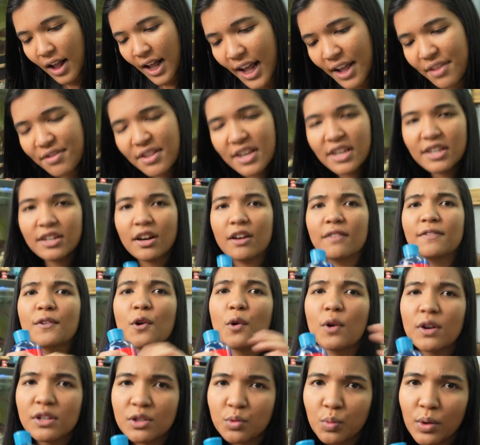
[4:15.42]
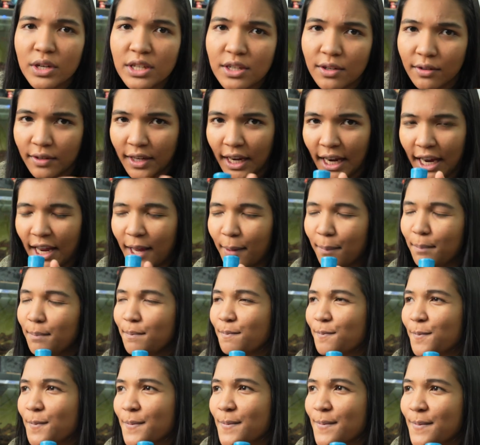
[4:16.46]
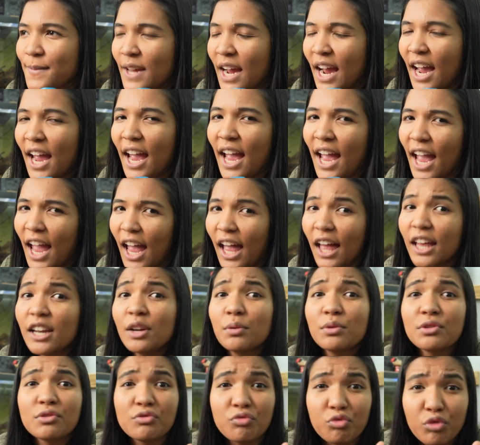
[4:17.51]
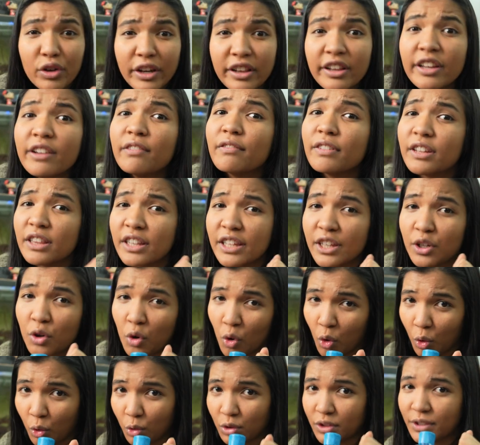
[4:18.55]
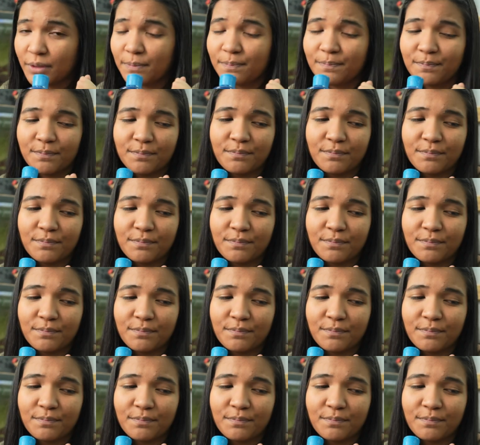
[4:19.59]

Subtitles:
And then, of course, winter came, and it was really, really cold.